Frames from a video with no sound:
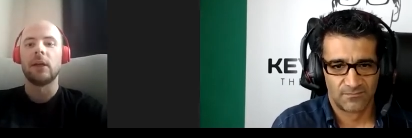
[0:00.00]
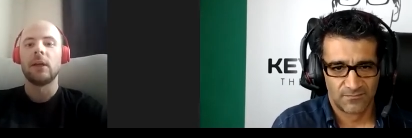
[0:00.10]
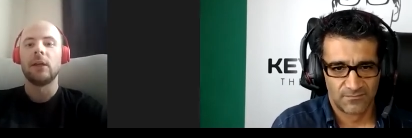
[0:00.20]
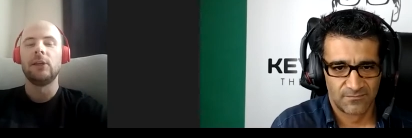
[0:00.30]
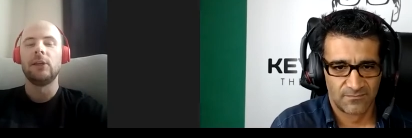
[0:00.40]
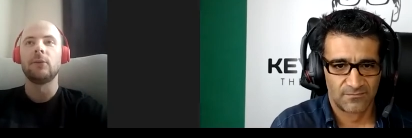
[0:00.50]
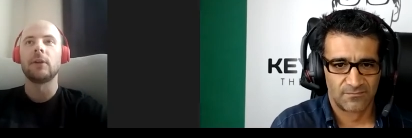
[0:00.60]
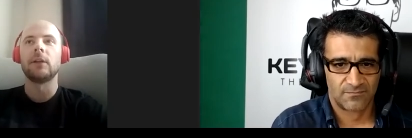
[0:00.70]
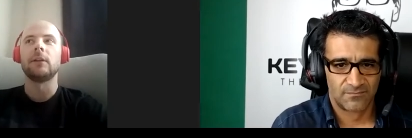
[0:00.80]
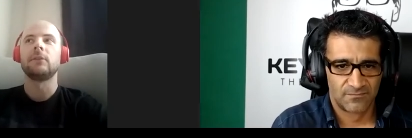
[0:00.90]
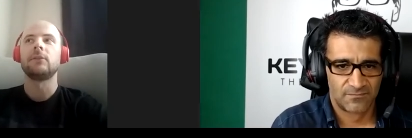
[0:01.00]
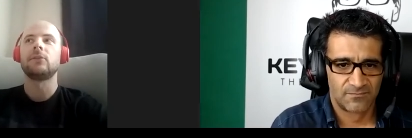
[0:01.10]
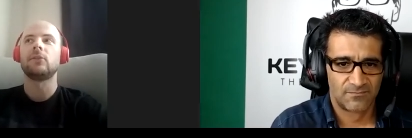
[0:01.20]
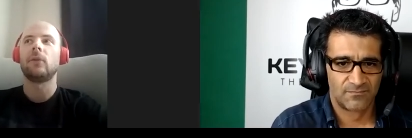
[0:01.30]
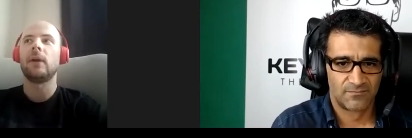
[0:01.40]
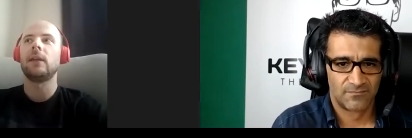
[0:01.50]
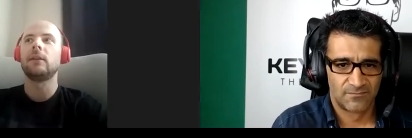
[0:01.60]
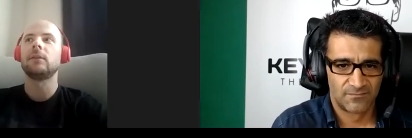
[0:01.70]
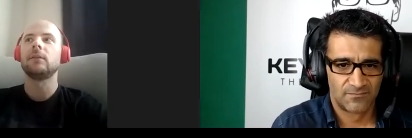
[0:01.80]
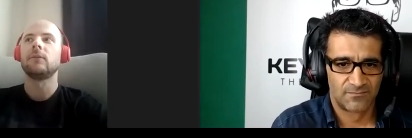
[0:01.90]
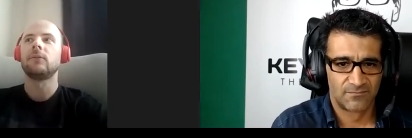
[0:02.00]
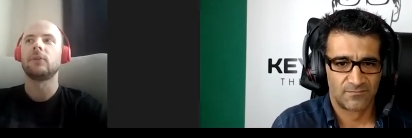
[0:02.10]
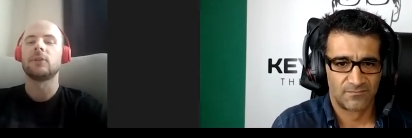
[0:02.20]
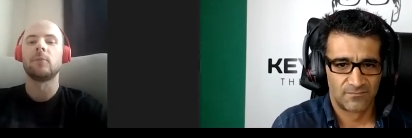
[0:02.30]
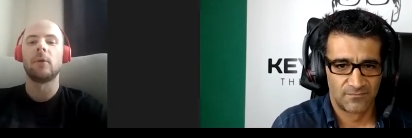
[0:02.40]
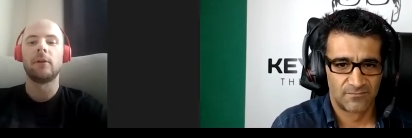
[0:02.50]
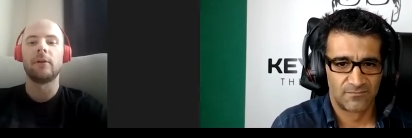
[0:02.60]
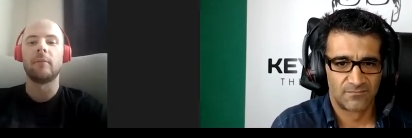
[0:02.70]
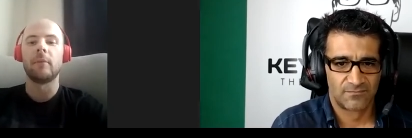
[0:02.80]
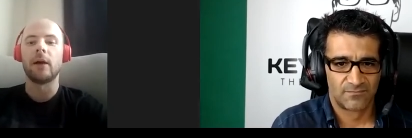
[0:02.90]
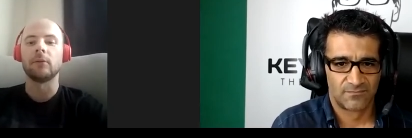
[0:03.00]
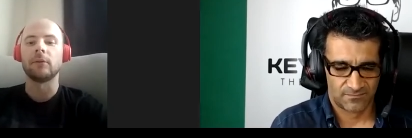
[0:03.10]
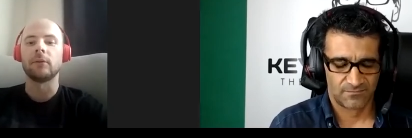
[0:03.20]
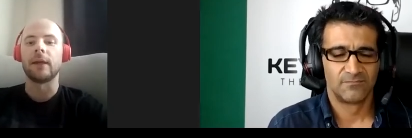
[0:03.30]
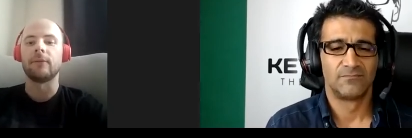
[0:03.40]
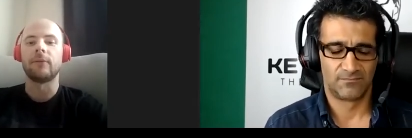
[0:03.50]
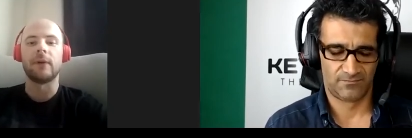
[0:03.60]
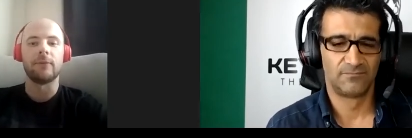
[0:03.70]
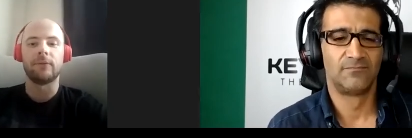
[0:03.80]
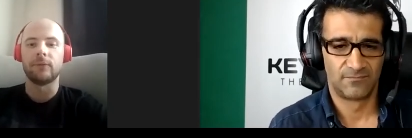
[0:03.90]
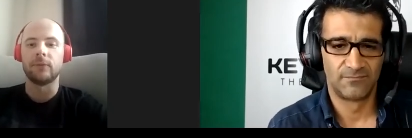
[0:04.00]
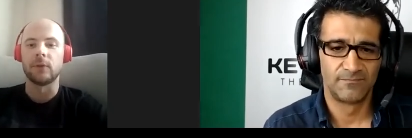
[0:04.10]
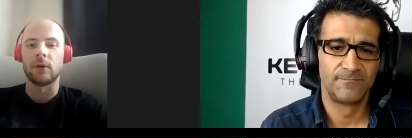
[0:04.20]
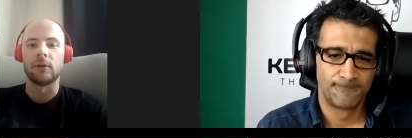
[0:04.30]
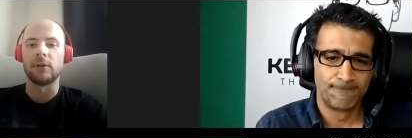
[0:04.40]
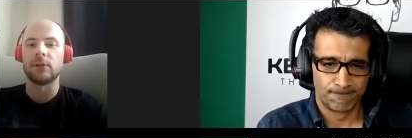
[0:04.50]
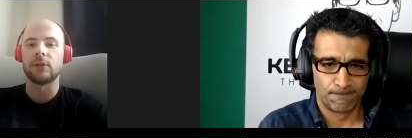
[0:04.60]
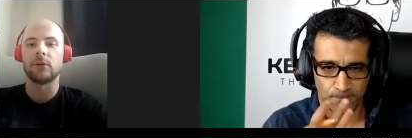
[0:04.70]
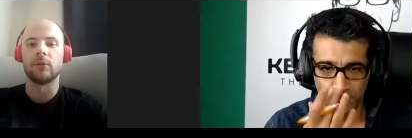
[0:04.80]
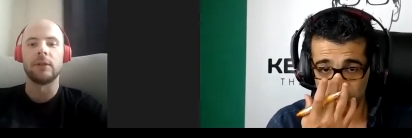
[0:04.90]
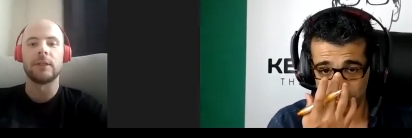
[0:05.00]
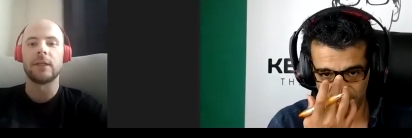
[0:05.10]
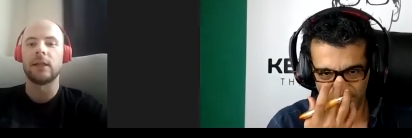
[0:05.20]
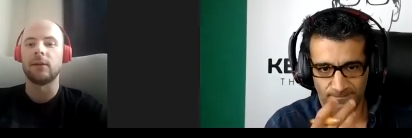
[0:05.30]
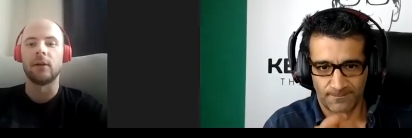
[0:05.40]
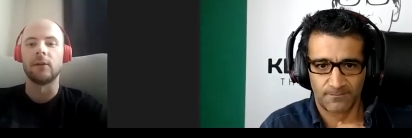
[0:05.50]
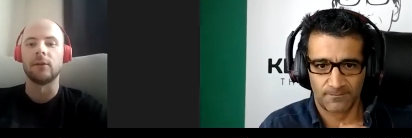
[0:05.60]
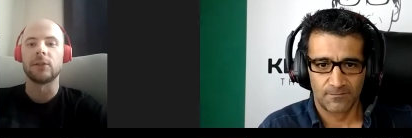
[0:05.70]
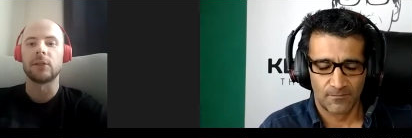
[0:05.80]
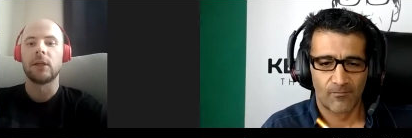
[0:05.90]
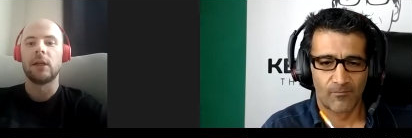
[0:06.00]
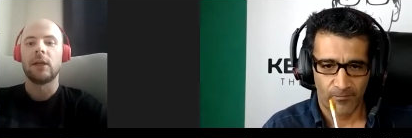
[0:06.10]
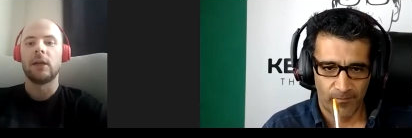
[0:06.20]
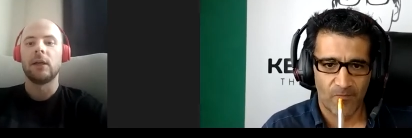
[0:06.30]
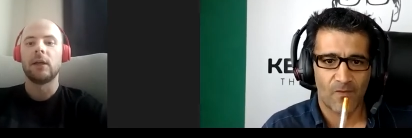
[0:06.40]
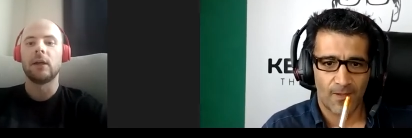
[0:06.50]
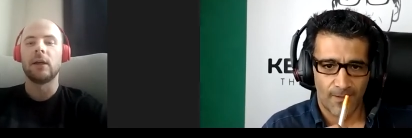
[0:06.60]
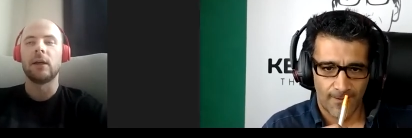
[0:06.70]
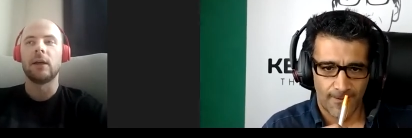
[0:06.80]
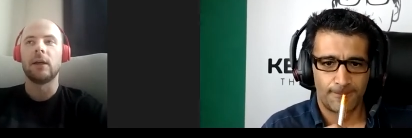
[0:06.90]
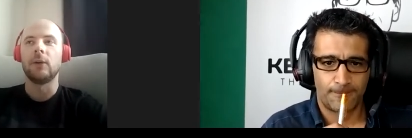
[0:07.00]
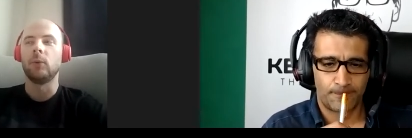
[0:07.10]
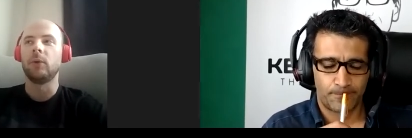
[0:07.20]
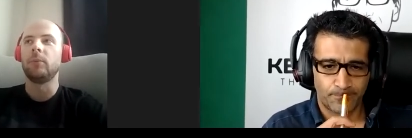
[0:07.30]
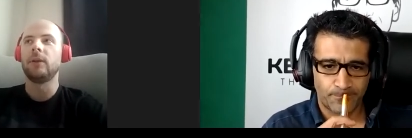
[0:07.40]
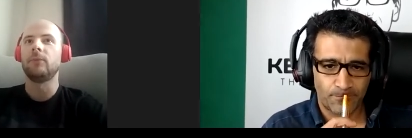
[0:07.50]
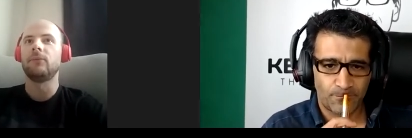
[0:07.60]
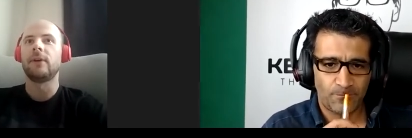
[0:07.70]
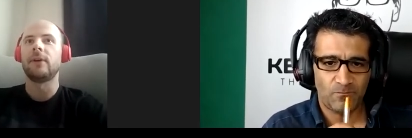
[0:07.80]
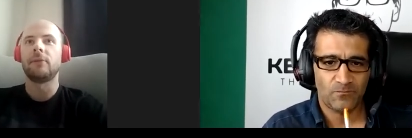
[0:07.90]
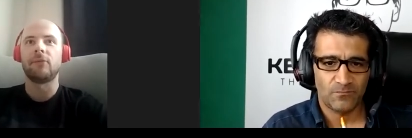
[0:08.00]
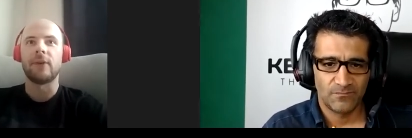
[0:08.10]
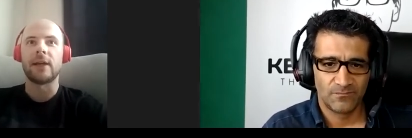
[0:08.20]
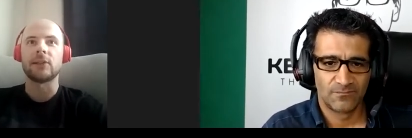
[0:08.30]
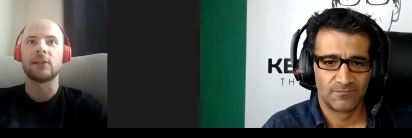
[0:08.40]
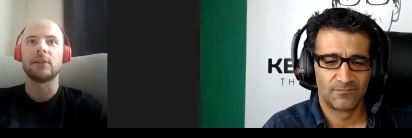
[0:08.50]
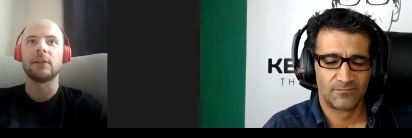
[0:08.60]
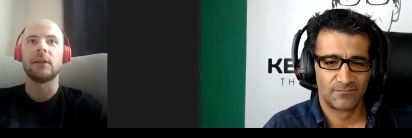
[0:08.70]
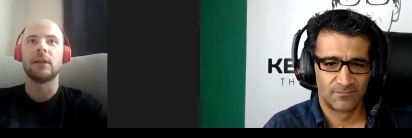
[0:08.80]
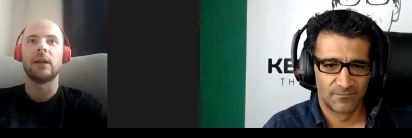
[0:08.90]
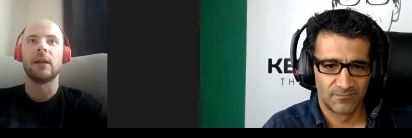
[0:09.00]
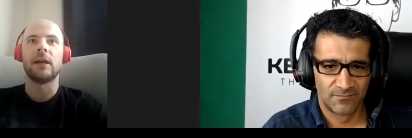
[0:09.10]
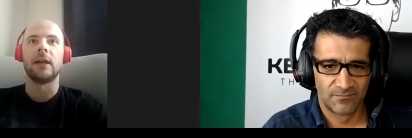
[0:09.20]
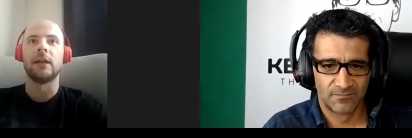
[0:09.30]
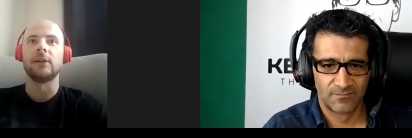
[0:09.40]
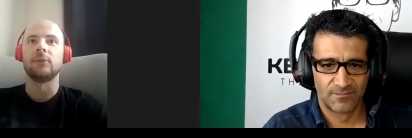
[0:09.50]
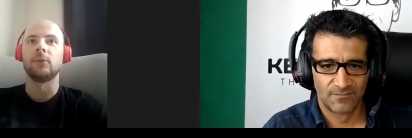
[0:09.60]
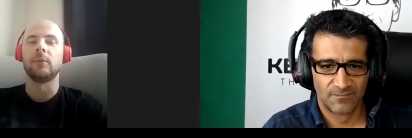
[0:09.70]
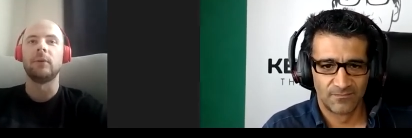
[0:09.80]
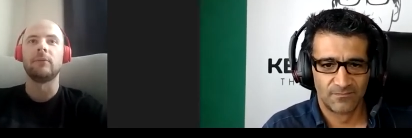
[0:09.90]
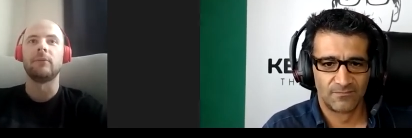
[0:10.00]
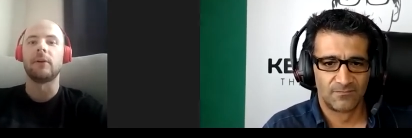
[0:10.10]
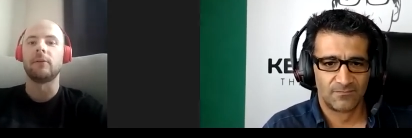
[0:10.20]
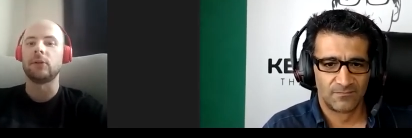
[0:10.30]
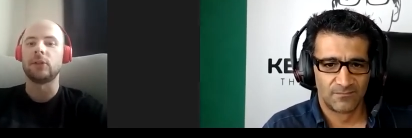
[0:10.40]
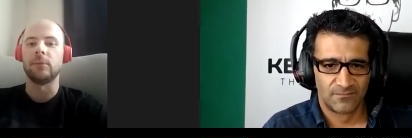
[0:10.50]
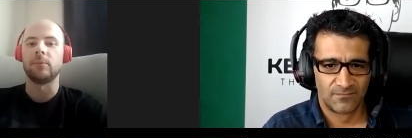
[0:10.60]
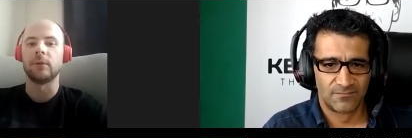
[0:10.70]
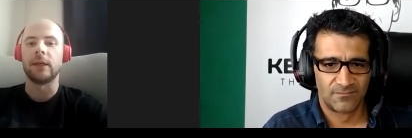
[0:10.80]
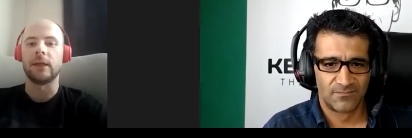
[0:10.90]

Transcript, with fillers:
Speaker 1: you can trade for a smaller amount, like five dollars or ten dollars. Uh, it will be very fast and it will be very cheap, like